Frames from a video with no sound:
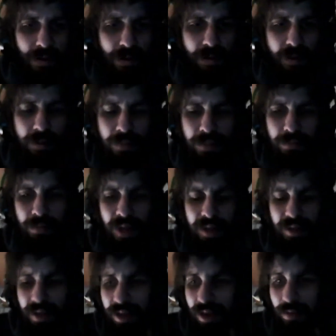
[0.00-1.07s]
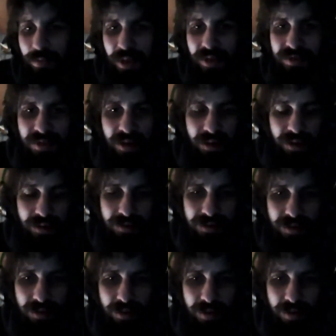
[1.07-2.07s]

well, mainly in the big cities.